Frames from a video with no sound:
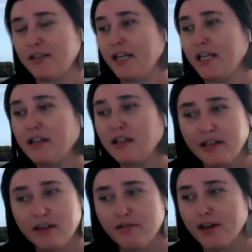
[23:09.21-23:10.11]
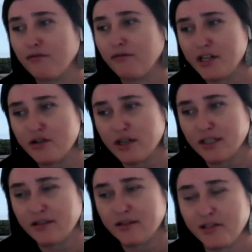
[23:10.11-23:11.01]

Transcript: healing, around redress.